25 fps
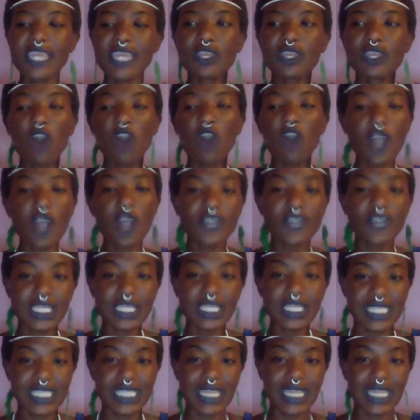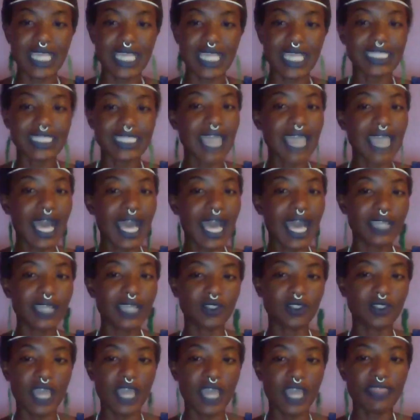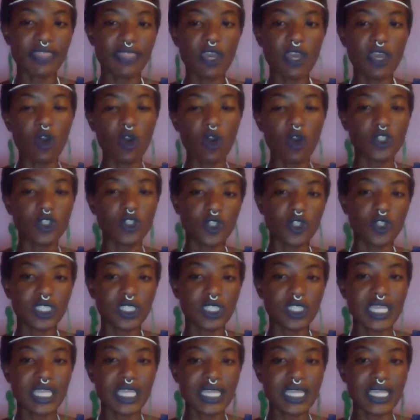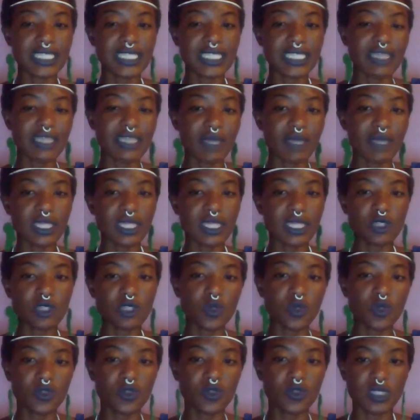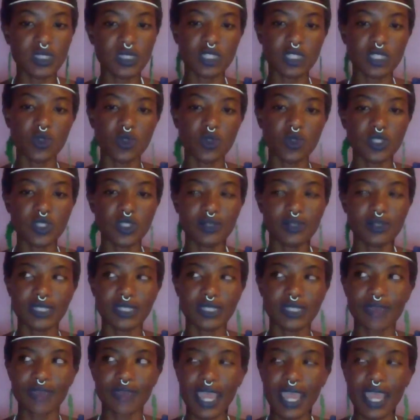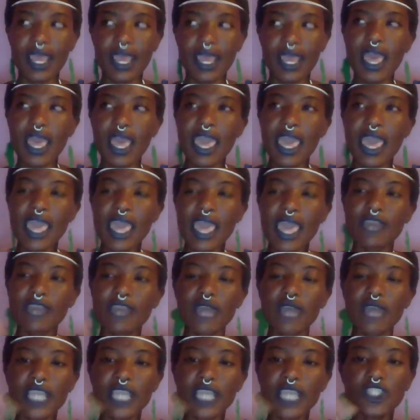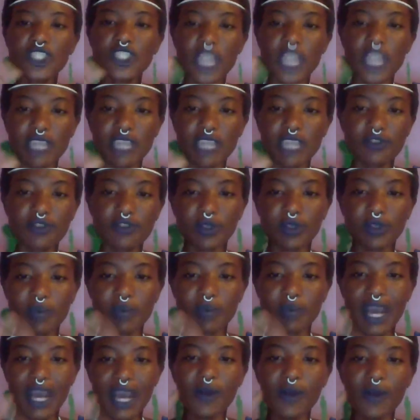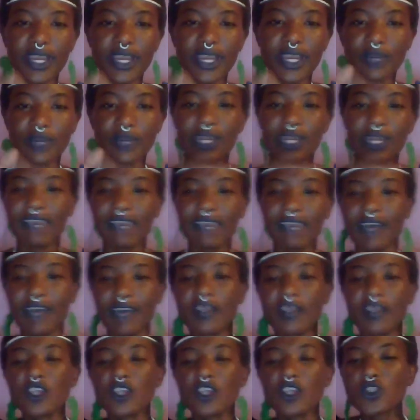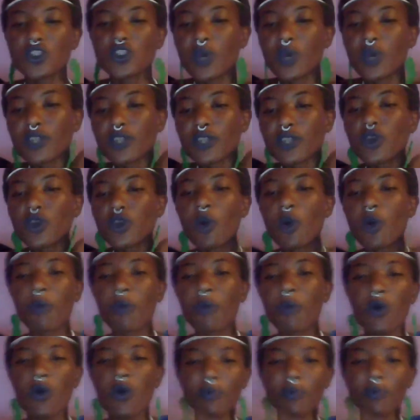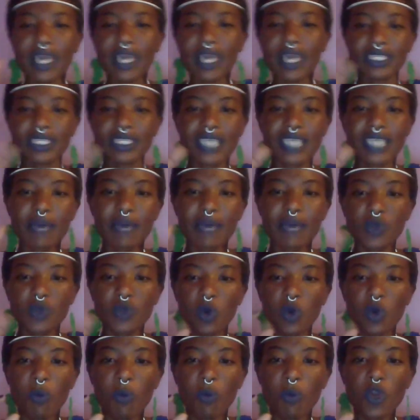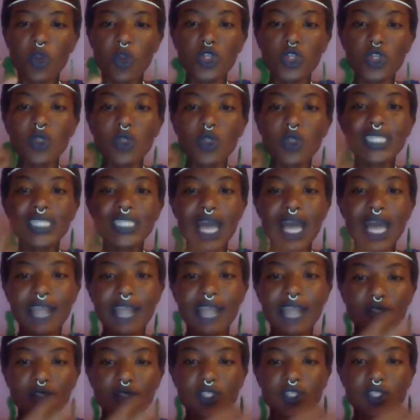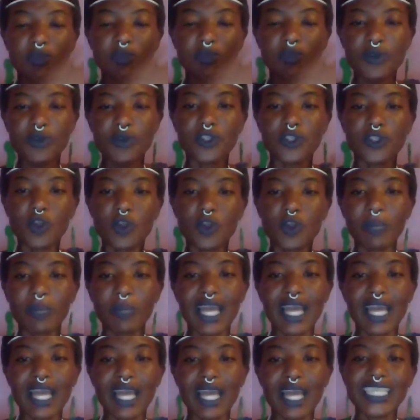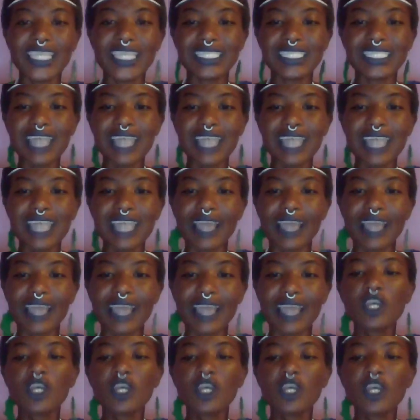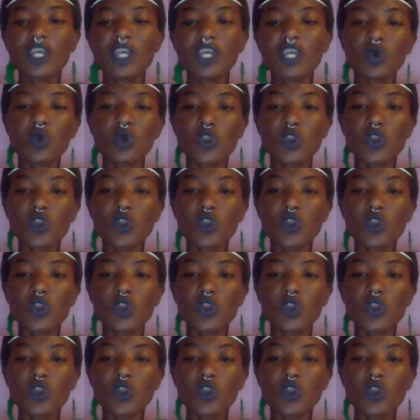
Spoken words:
In the contracts that they signed and they conjured, that they summoned the sorcerers and sorcerers, right? In exchange for the power and whatever. So when you're born, by the time you're born, you're tied, your spirit, your blood is tied to